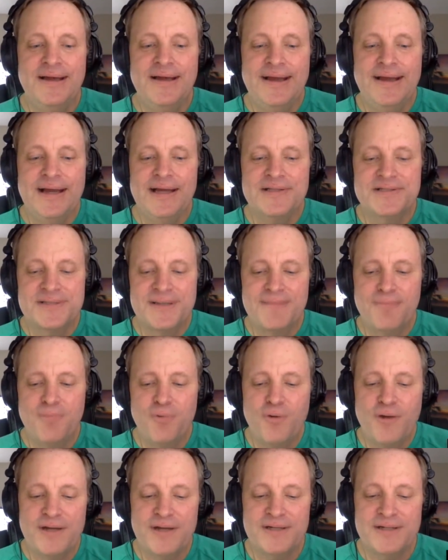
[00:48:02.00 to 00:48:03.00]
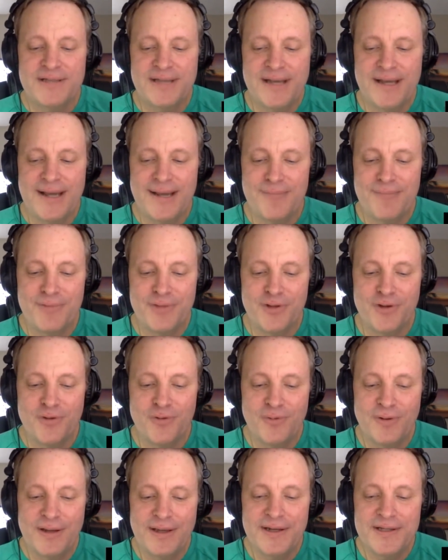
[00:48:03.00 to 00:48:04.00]
At some point in time,
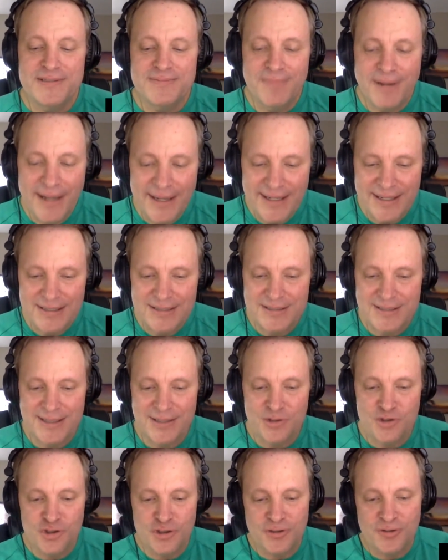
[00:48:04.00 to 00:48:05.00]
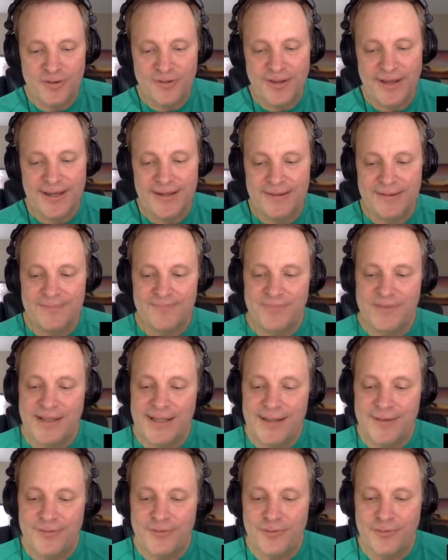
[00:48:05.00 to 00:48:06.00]
though, it is my contention that
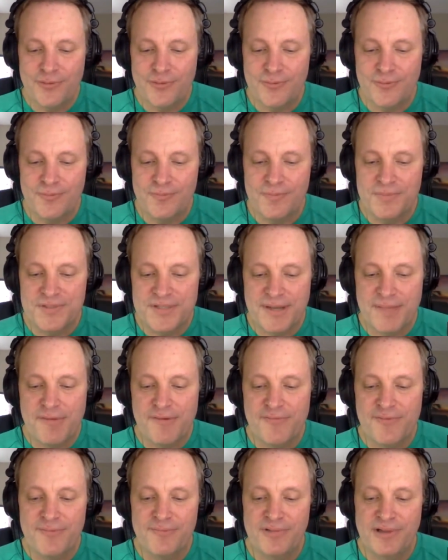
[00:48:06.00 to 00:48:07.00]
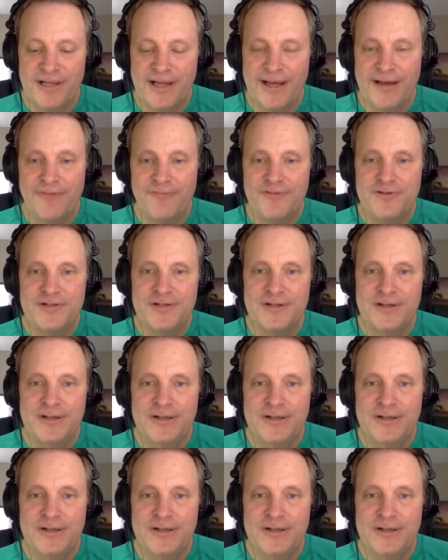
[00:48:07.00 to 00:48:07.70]
either some of them left,